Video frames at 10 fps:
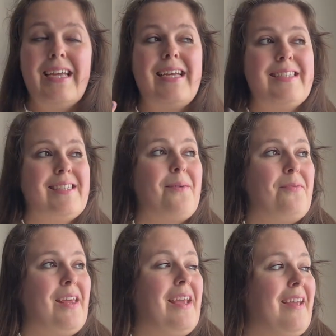is
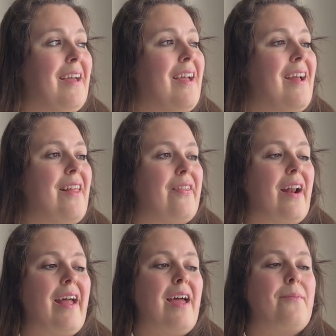something
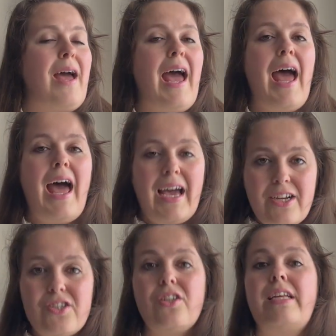that I am
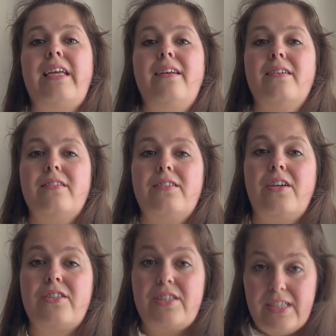actually
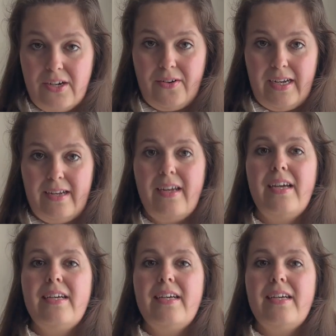considering,